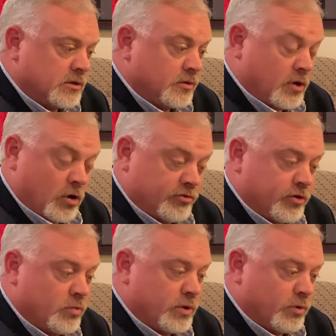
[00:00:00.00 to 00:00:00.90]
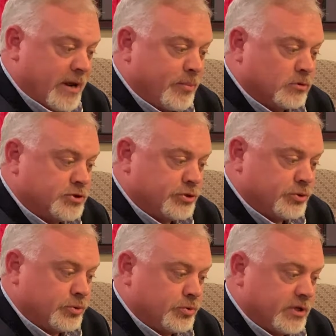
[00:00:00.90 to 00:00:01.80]
Also, we were able
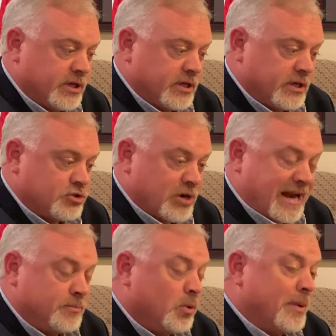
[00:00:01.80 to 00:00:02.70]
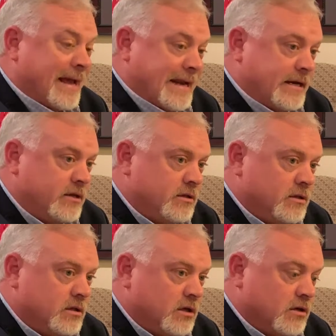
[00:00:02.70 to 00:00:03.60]
to get intractable pain
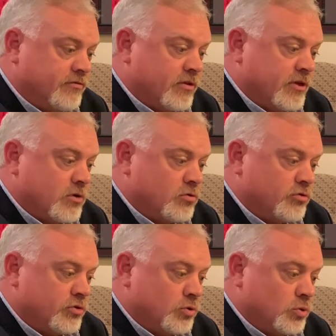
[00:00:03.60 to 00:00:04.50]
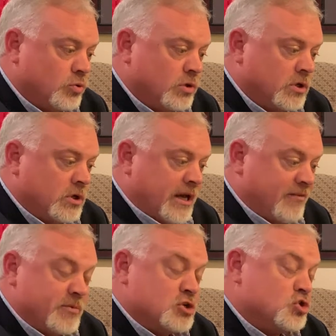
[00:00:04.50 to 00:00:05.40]
for those who have
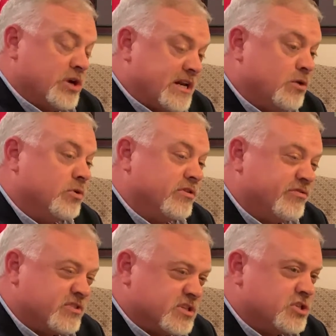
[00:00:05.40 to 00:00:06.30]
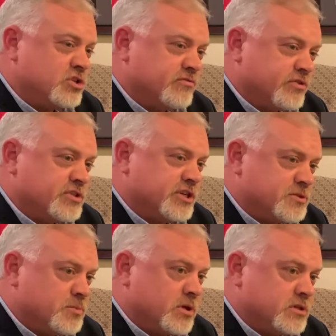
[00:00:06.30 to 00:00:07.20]
been treating with a physician for 6
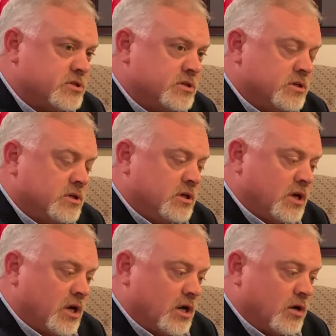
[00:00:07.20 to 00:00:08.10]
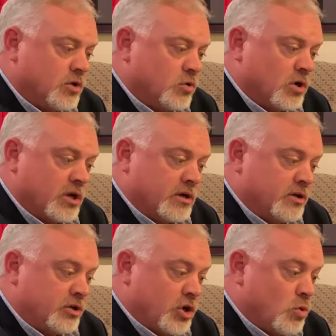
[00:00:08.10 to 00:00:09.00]
months, who are
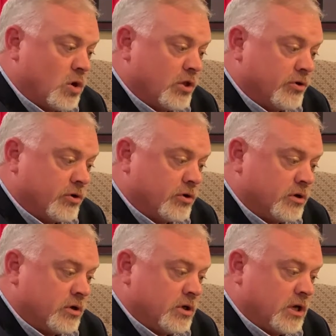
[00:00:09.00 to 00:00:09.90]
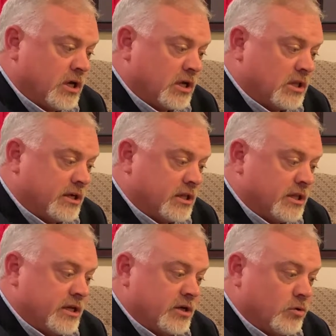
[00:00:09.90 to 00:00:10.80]
no other
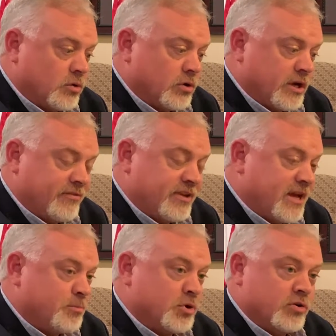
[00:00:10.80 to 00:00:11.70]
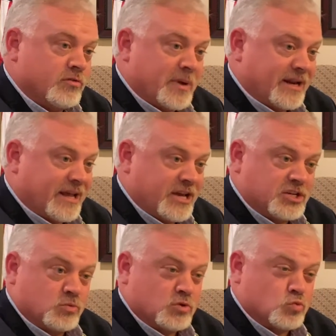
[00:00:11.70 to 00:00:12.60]
clinically or FDA approved
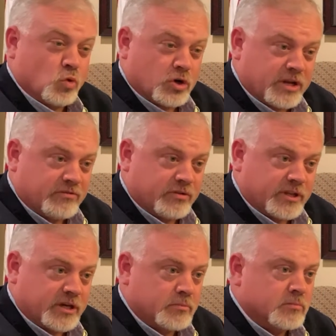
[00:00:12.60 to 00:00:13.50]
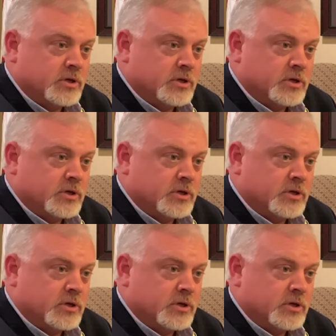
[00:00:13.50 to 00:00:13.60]
medication was working for them.